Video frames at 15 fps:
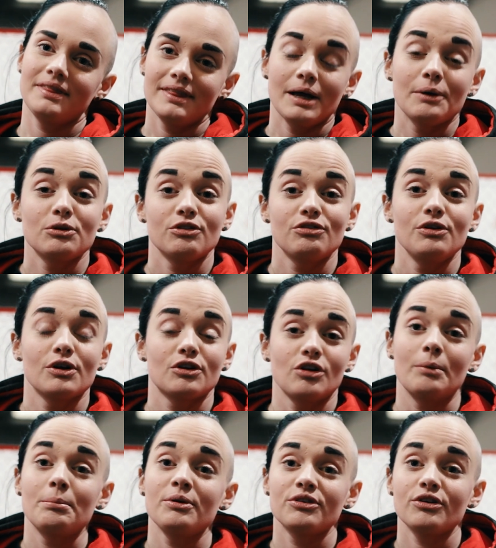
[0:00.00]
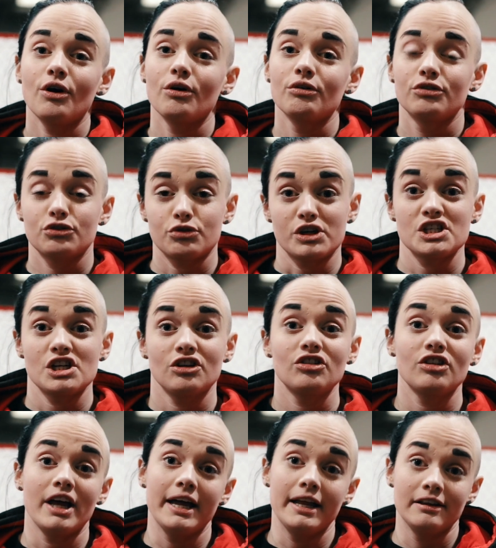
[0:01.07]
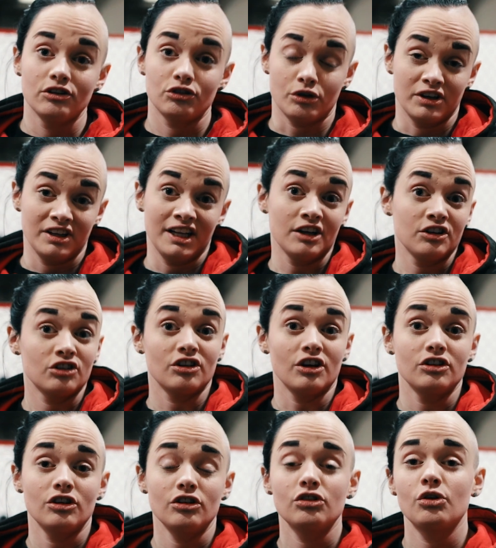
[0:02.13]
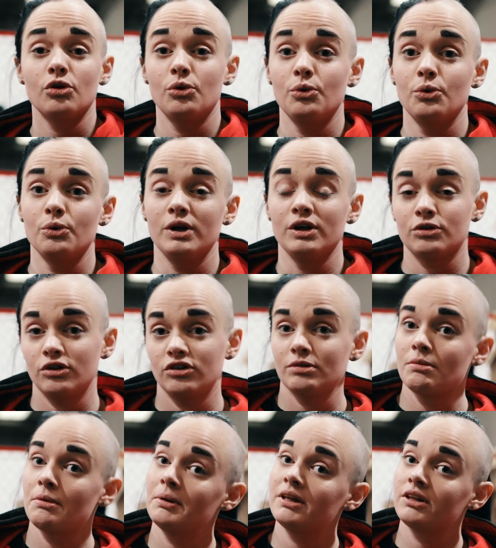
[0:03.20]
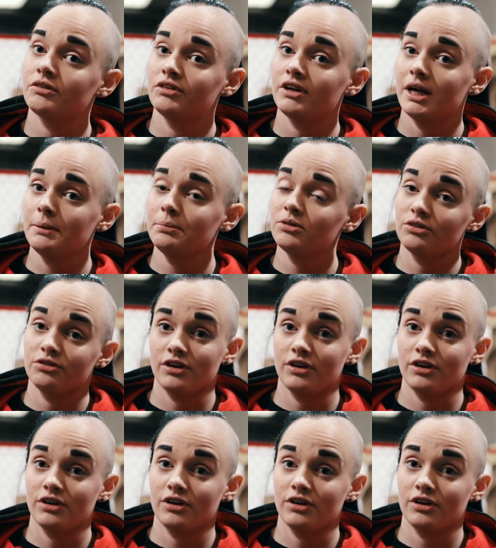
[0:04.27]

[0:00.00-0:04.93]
that was a few examples of stretches and strengthening exercises to increase the mobility of your hips if